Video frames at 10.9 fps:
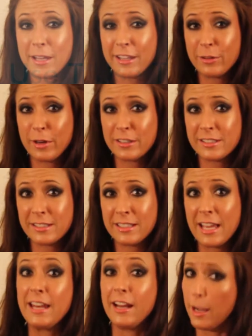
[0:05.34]
Kelly Rossi,
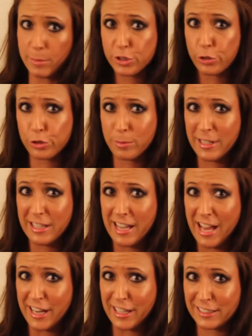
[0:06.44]
and I'm a social media
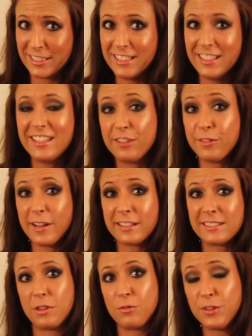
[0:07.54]
addict. In
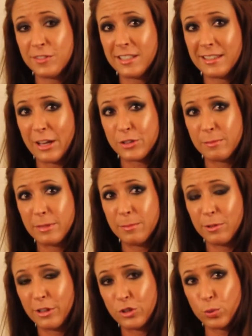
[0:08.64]
fact, the 15,000
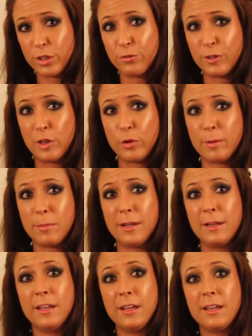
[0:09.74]
people on Twitter following
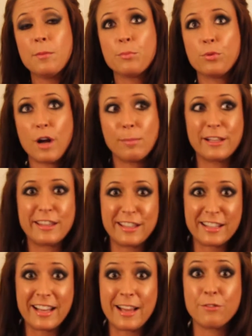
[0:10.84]
me probably
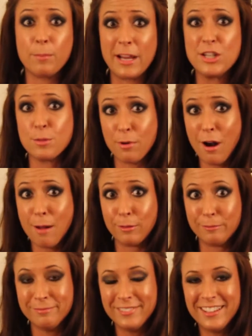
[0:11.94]
think I have a major
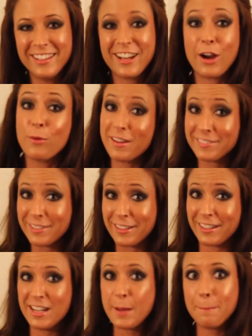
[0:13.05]
problem.
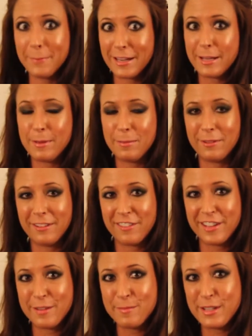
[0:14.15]
However, many people have
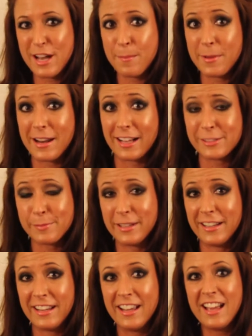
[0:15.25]
hit me up and asked
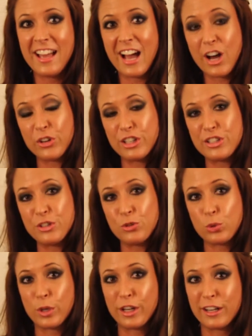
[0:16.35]
me how to do
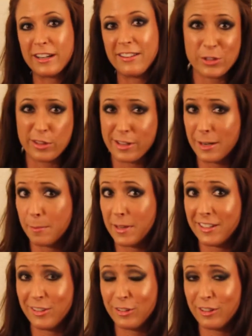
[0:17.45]
Twitter, and so I thought I'd
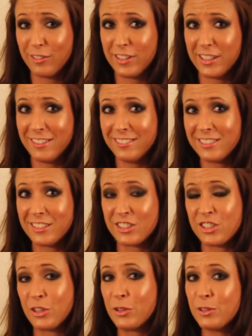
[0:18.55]
make you a little video to
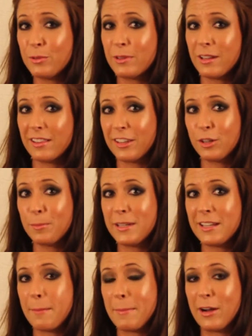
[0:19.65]
show you a little
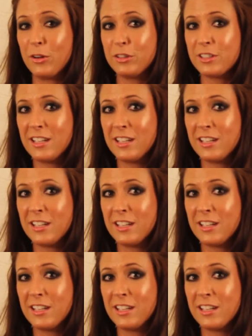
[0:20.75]
bit about